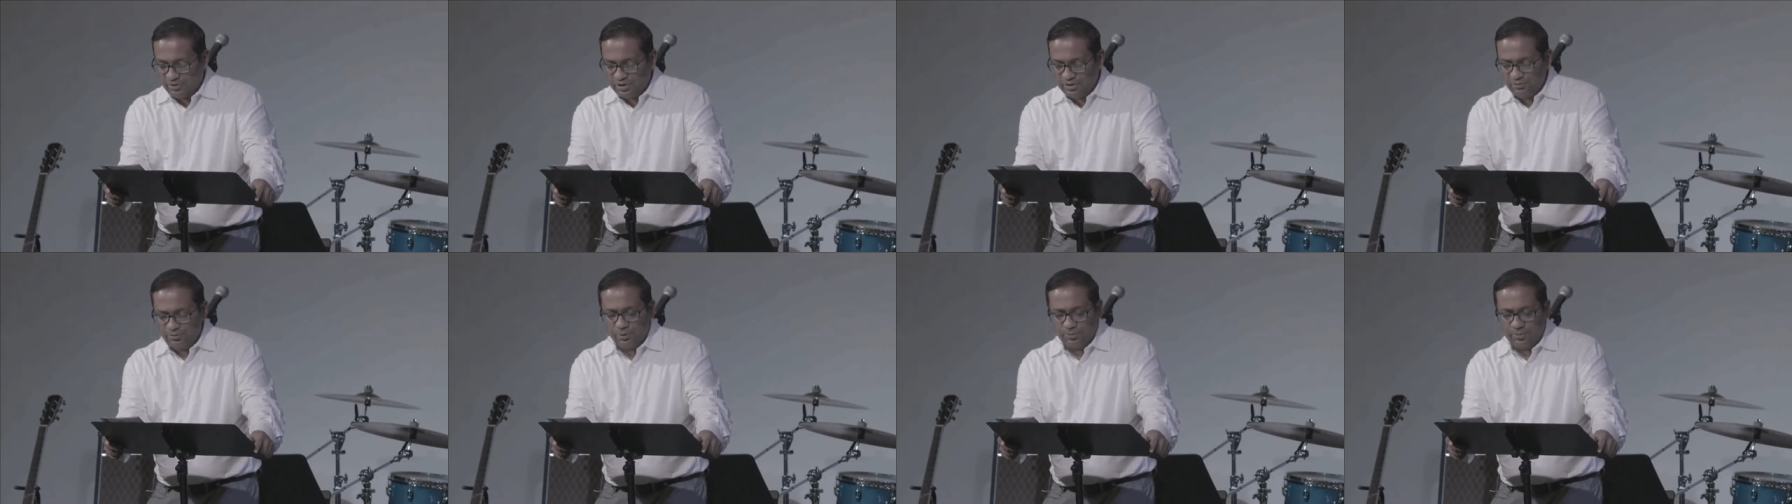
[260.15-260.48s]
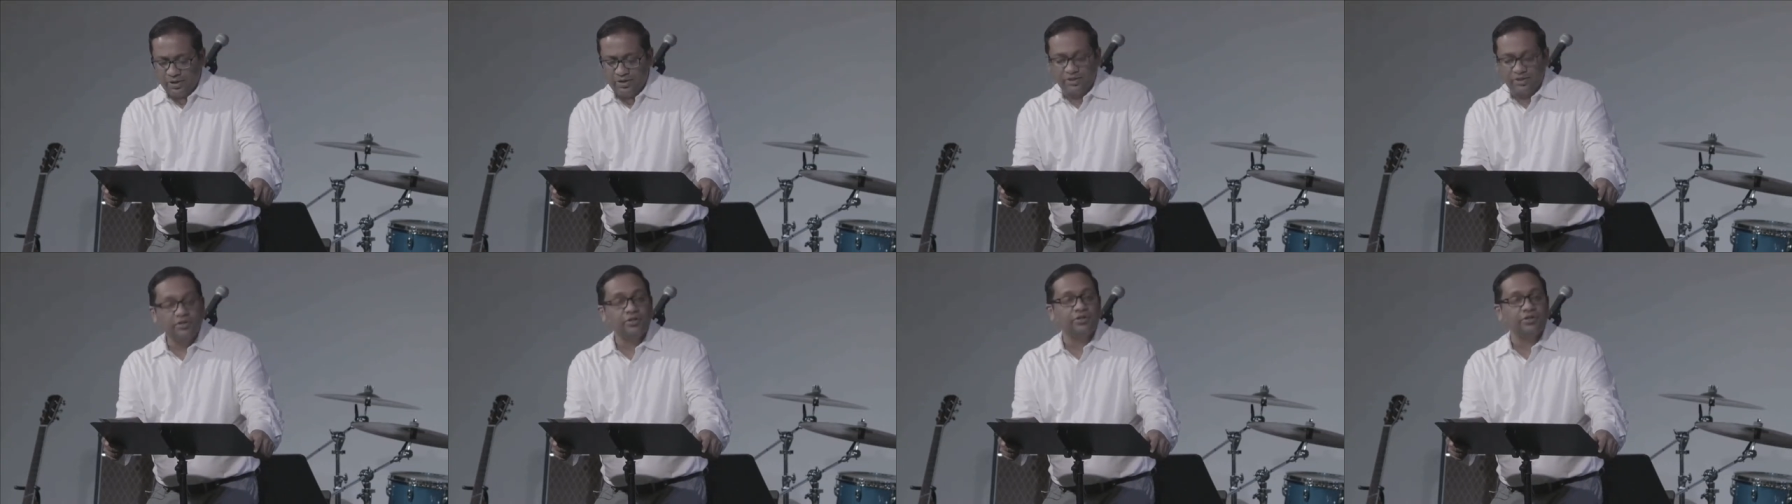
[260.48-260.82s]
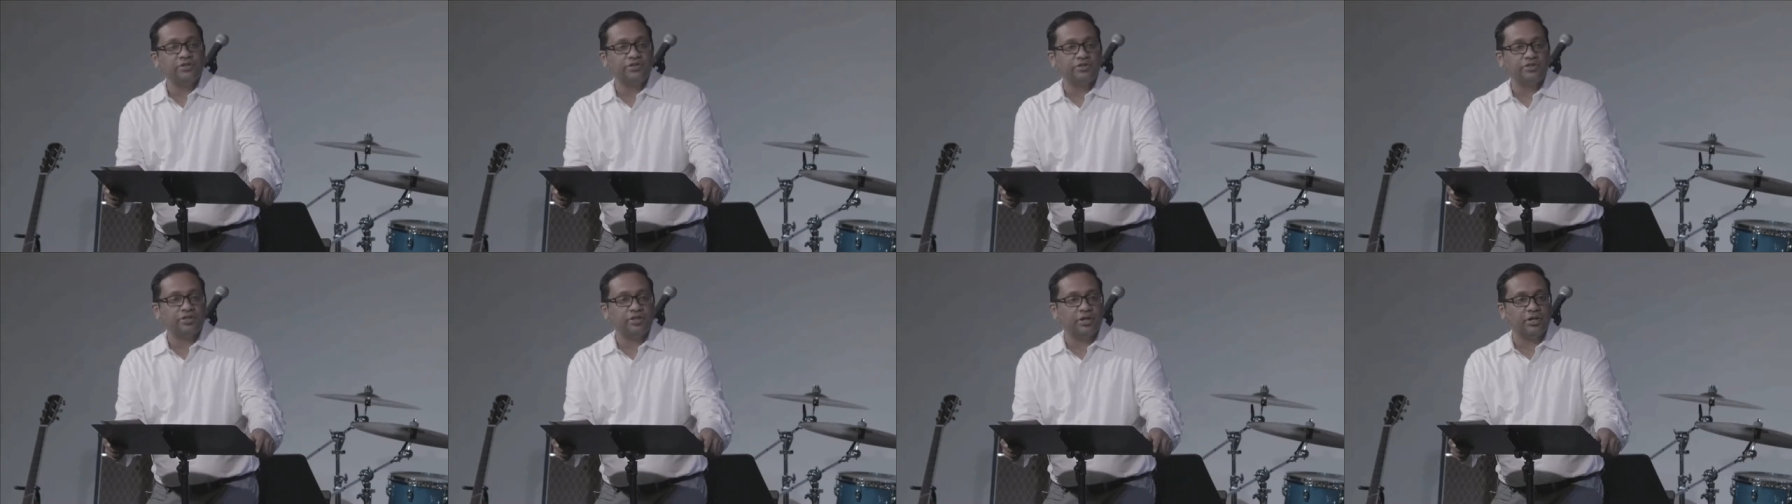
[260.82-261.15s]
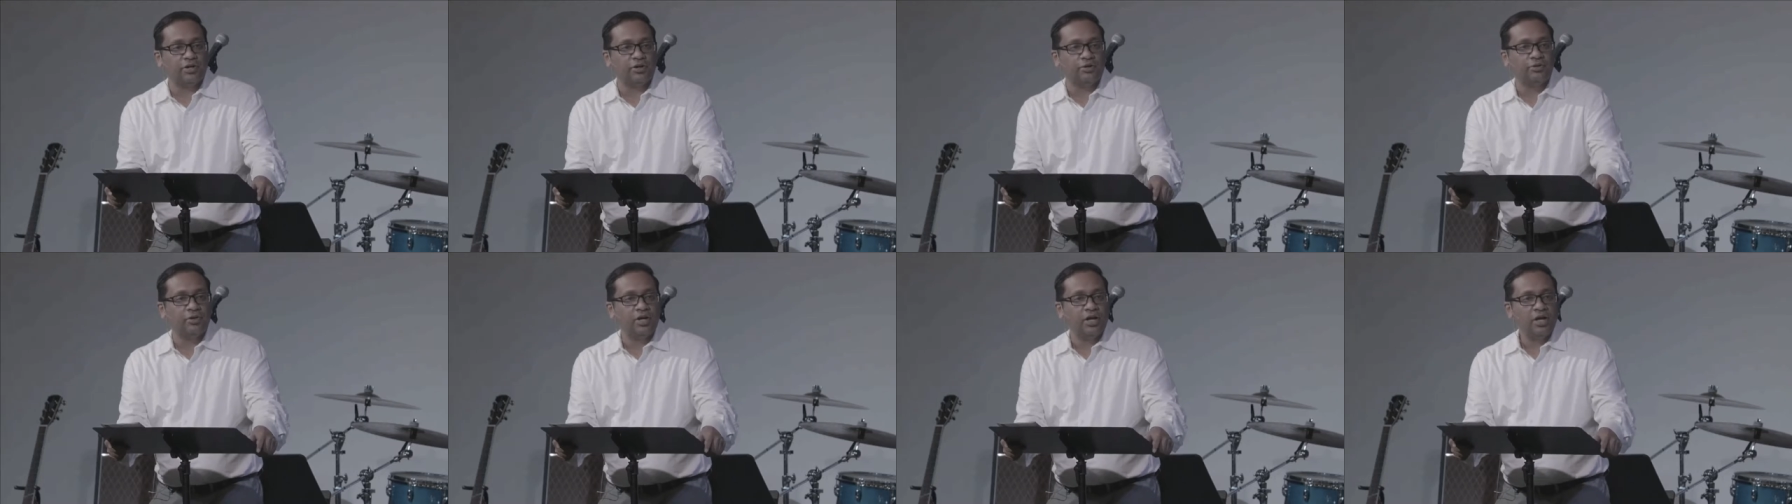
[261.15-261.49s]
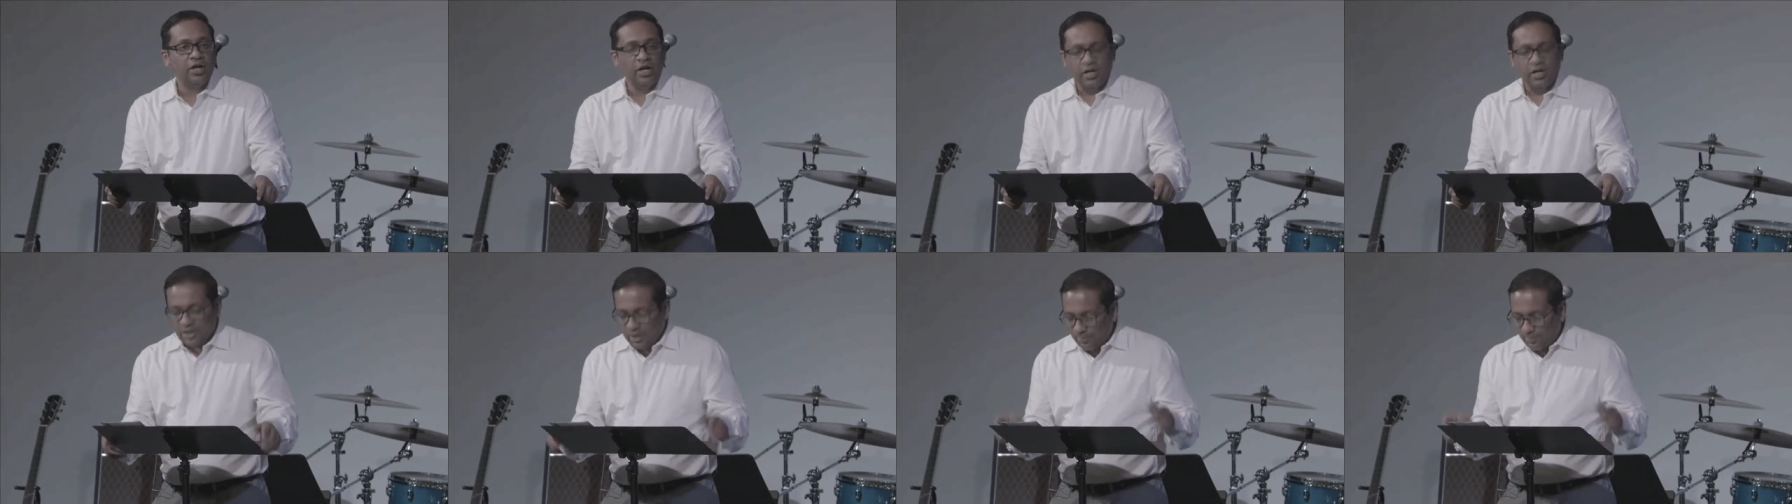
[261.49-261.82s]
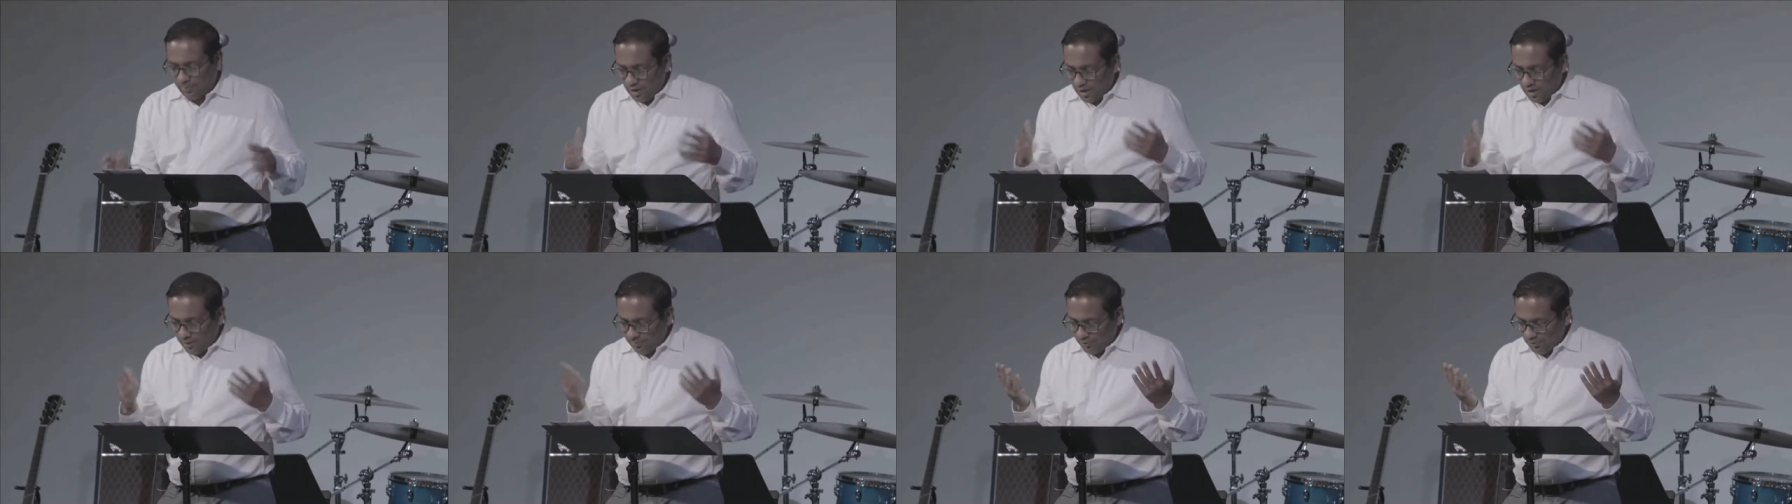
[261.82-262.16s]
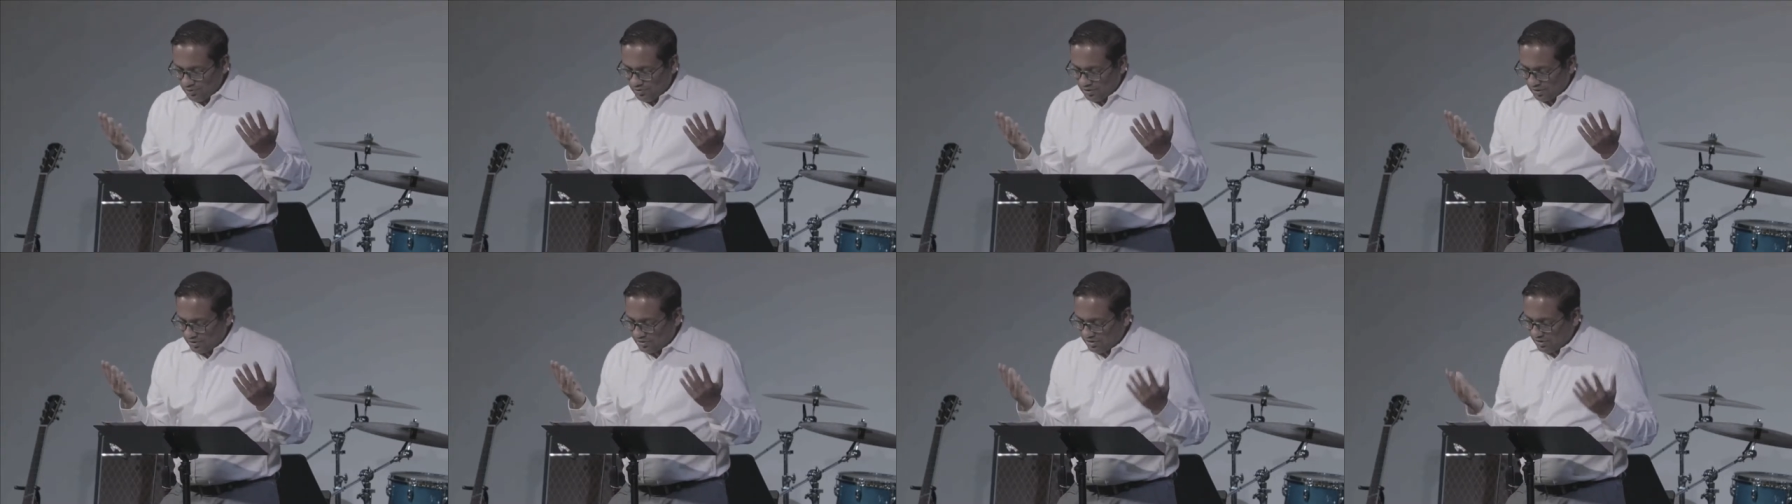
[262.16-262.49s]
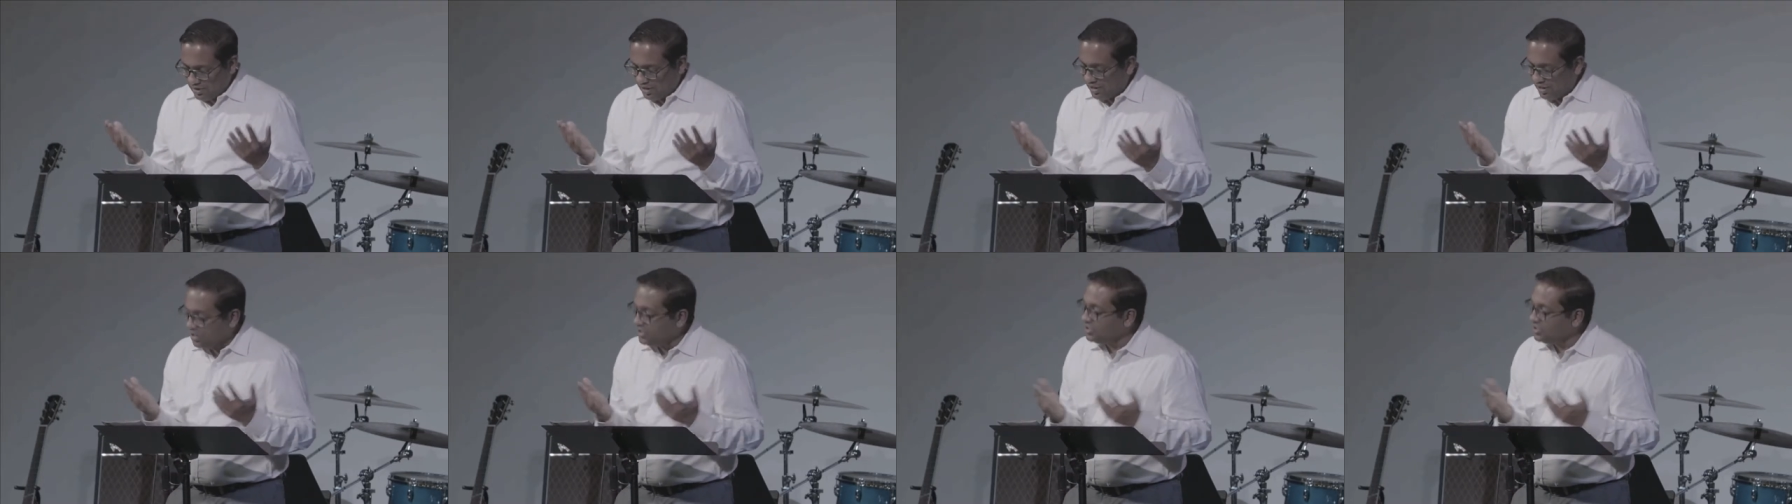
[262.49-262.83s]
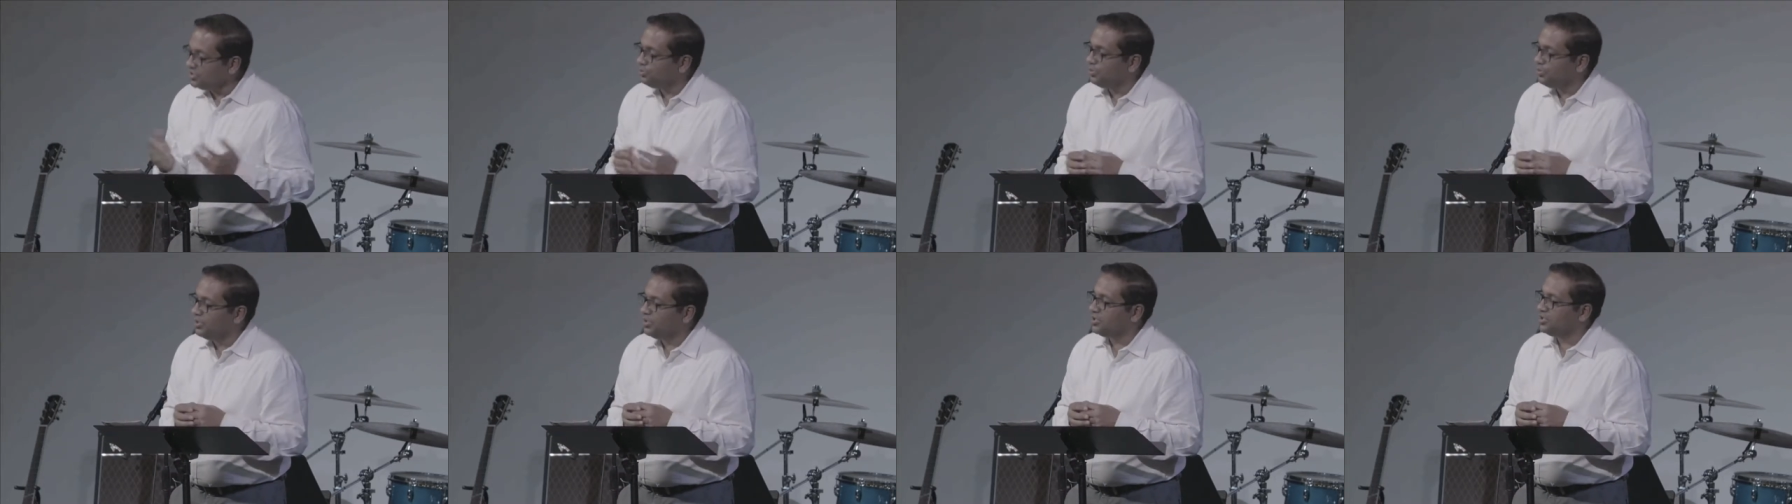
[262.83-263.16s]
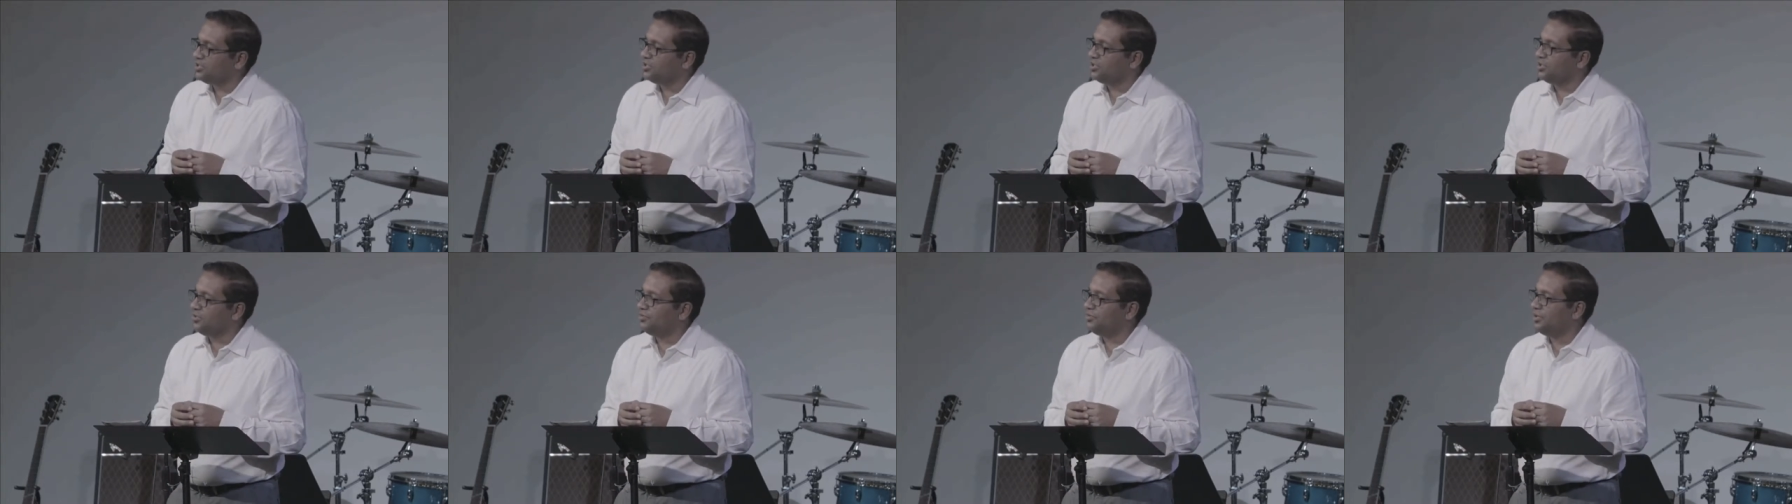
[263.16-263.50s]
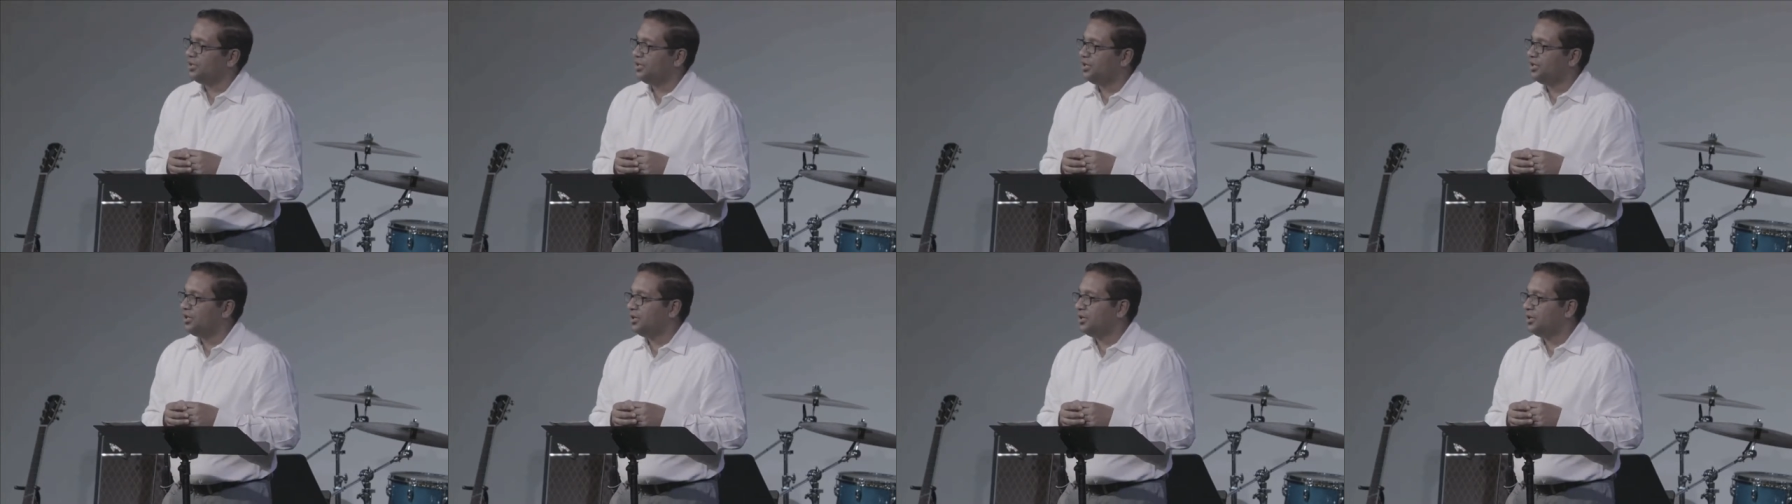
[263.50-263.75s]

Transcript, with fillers: He wrote many years ago that pop music changed because of